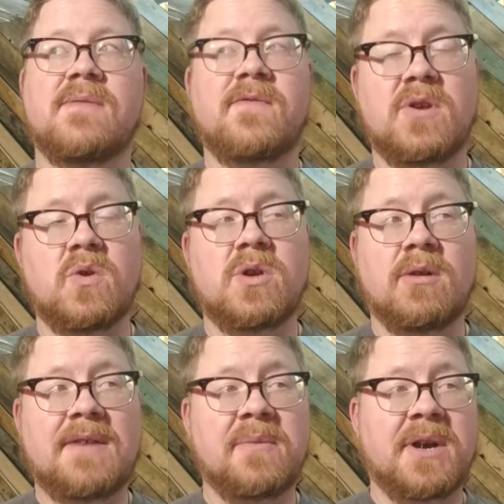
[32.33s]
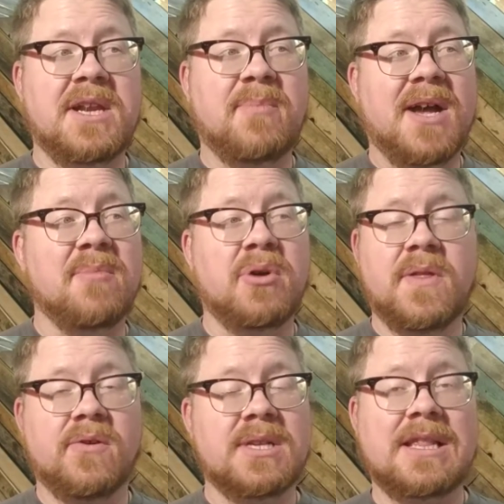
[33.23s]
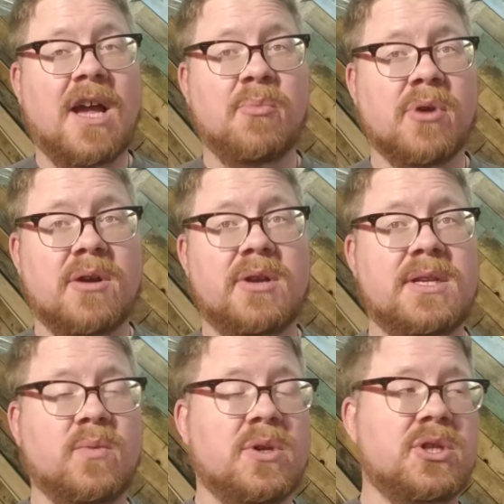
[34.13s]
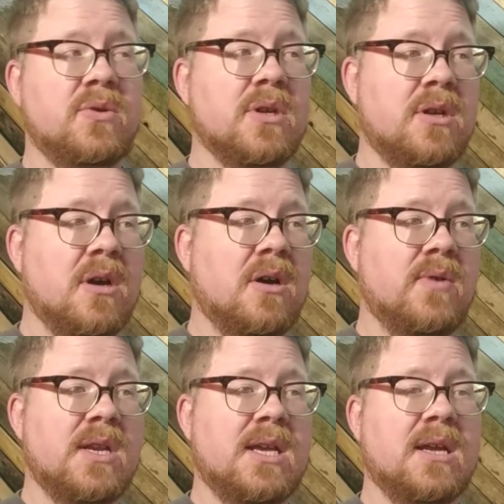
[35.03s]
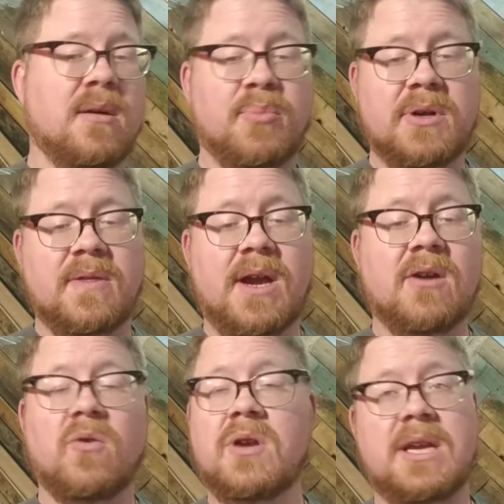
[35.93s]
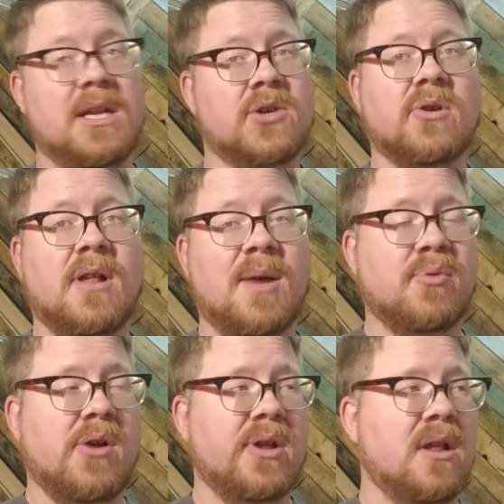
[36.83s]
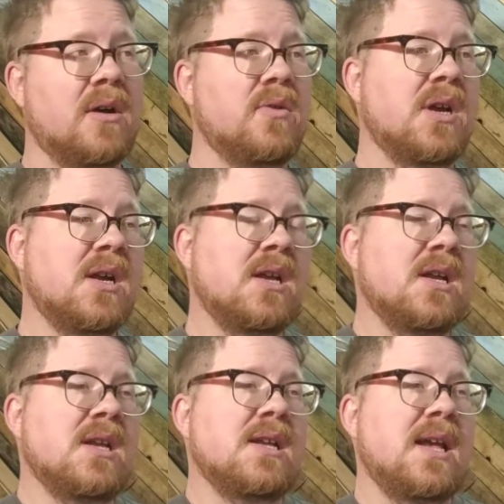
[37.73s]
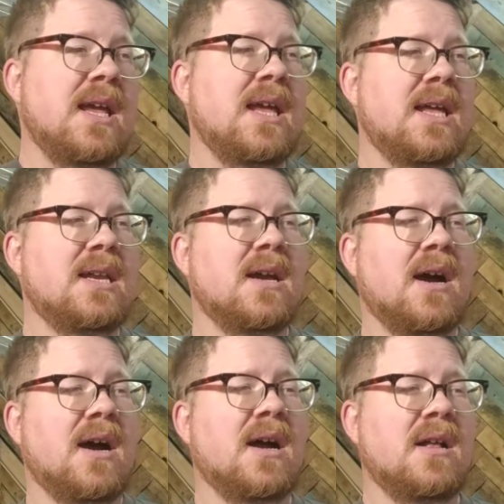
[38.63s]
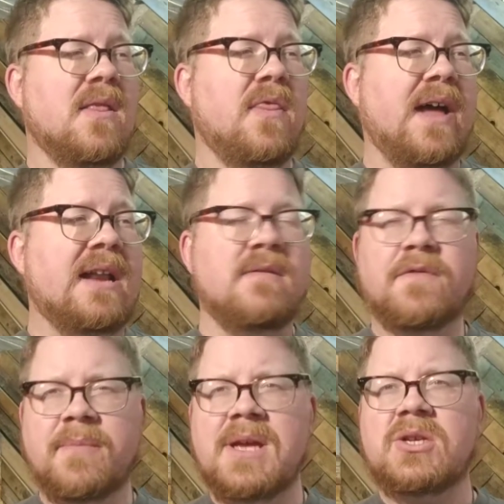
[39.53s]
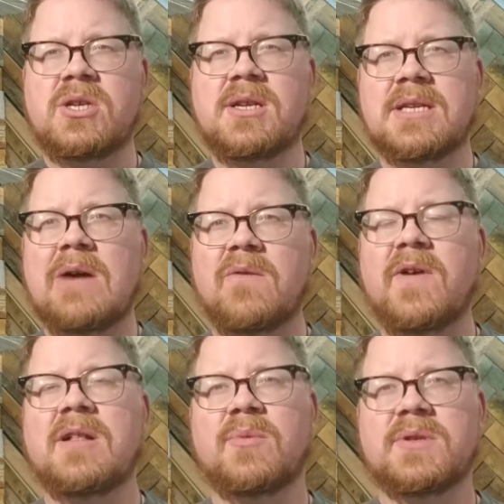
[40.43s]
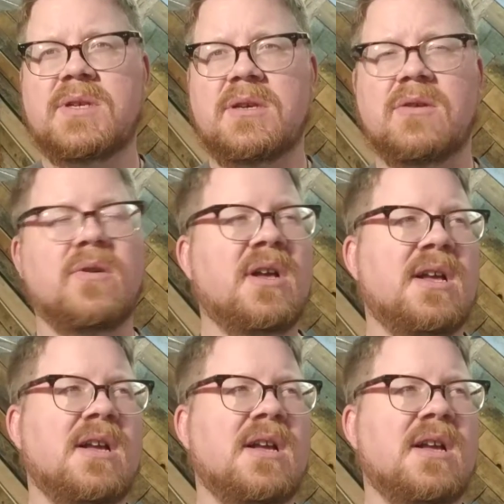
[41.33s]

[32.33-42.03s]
If you don't have the money to buy a book, there is libraries, which you could go and get a book there or get interlibrary loan. And that information is now available to you.